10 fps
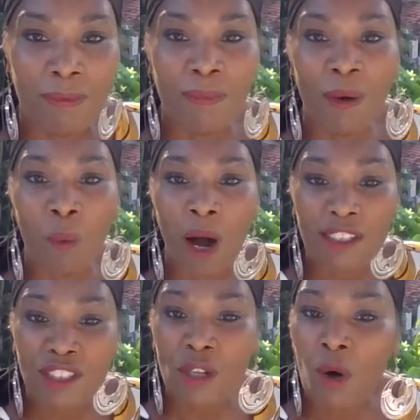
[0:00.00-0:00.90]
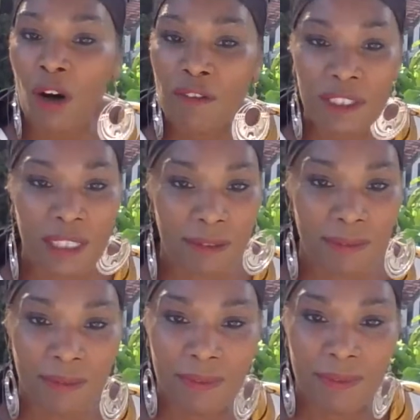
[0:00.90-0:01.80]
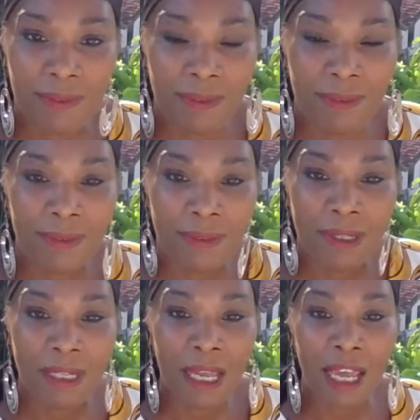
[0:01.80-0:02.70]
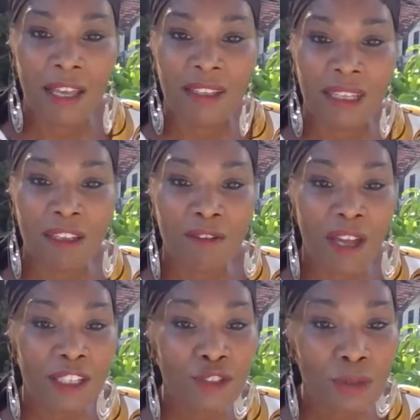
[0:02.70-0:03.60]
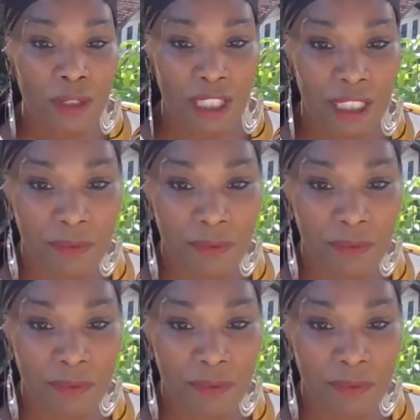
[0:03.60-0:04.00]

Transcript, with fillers: But watch it often. And eventually,